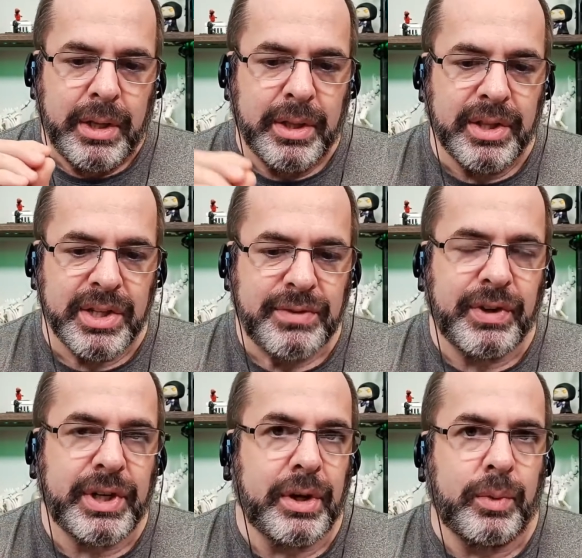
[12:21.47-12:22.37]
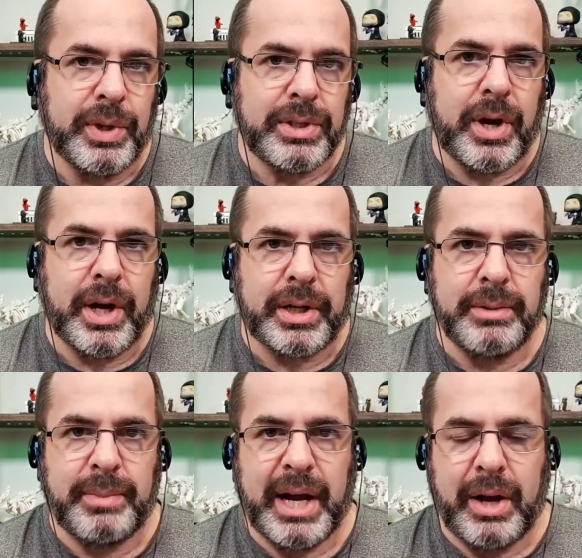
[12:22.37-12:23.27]
This video, we talked
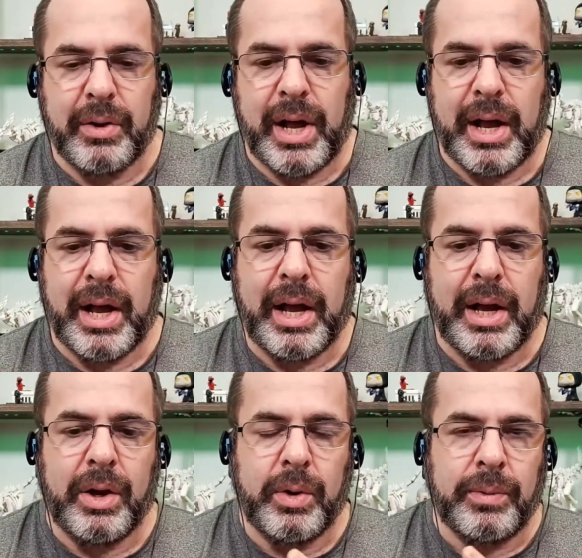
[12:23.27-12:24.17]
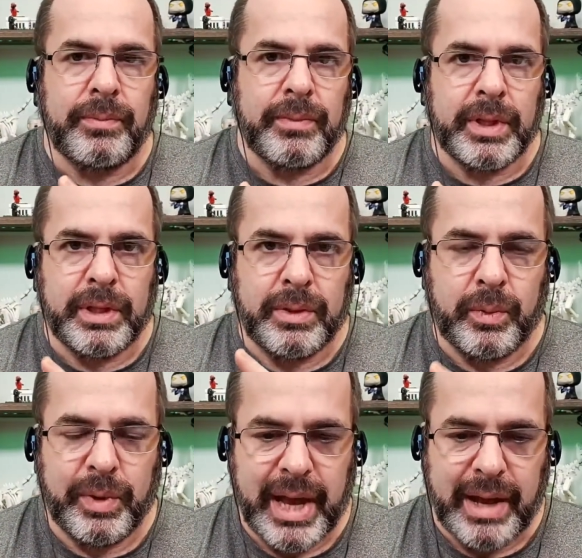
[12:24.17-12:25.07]
about how
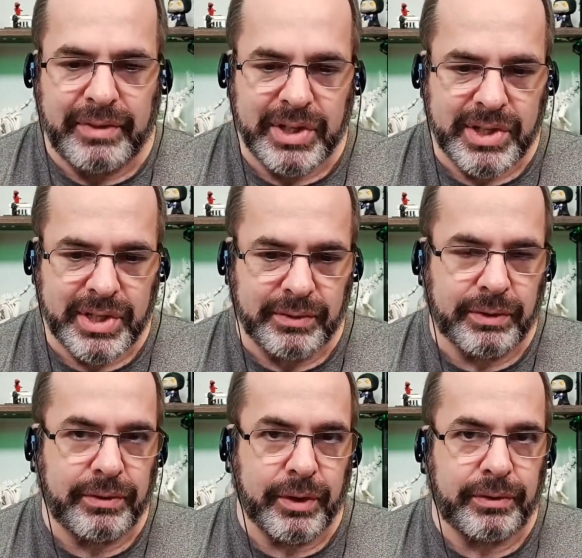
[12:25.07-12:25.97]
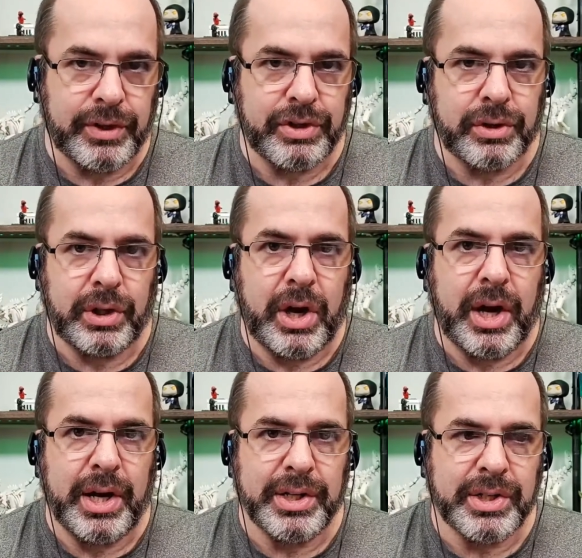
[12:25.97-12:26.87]
we have these civil forfeiture
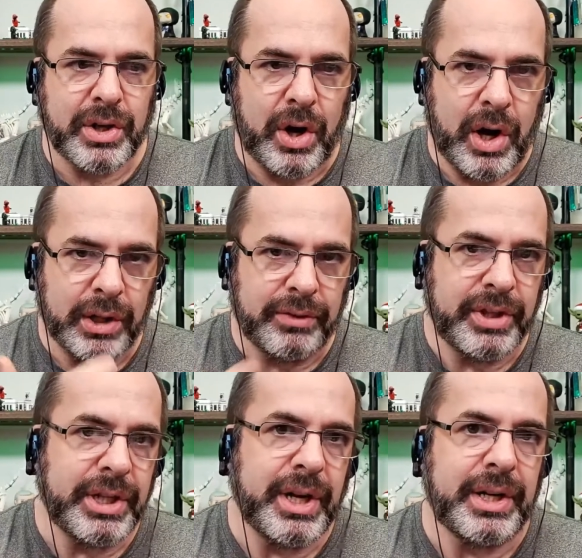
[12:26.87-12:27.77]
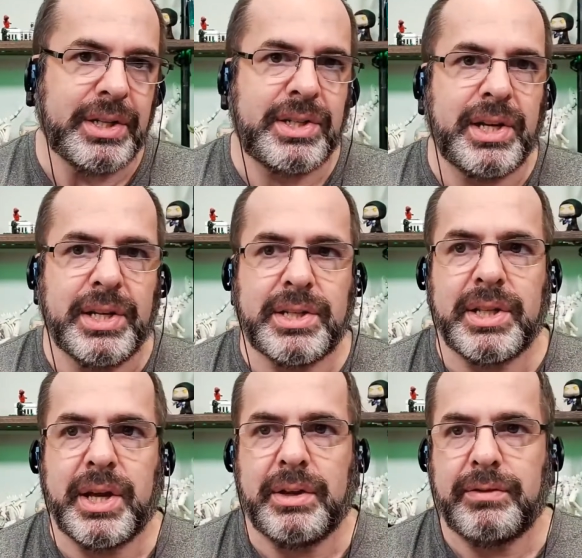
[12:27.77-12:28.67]
laws all over the United States
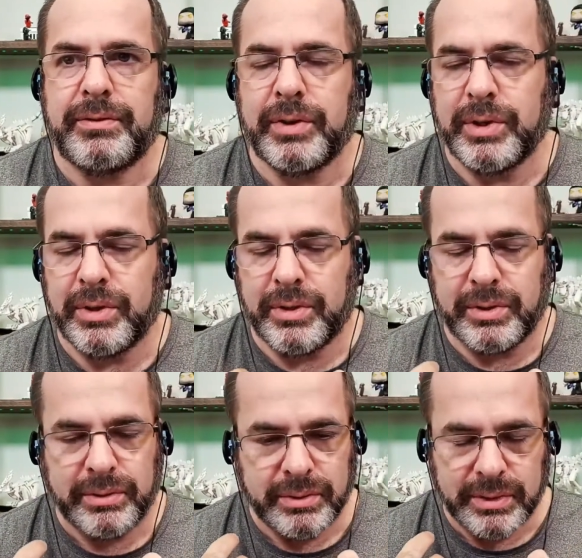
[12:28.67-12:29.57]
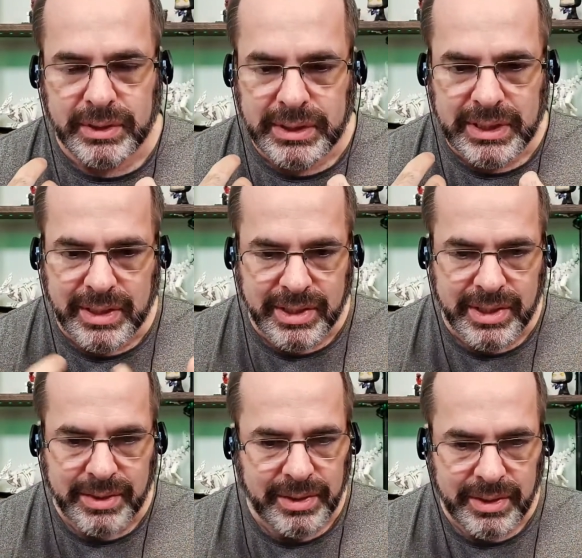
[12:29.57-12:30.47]
that for
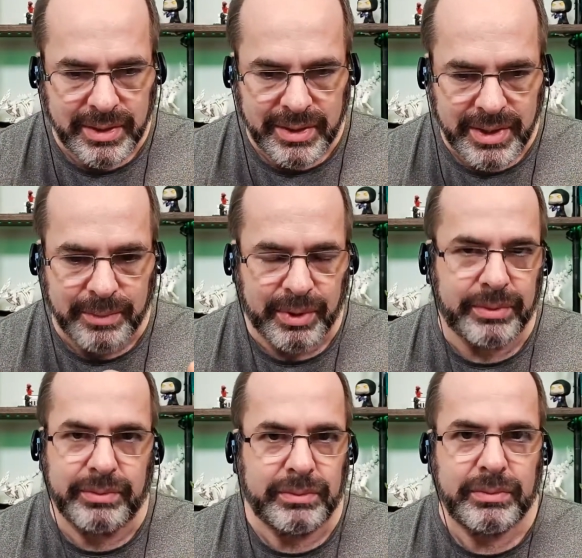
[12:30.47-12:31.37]
the simple